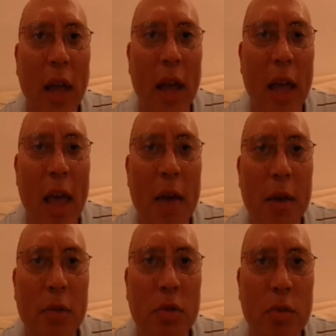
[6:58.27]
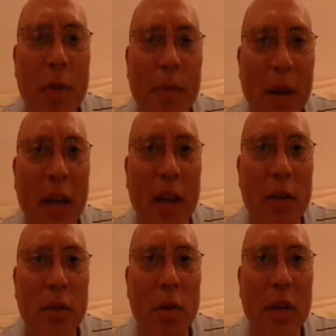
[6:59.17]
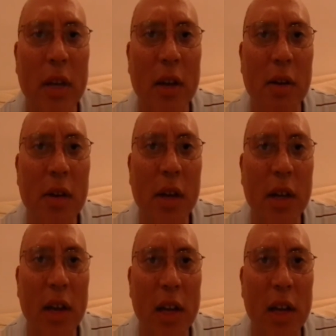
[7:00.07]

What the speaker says: and have him stripped naked so he can look at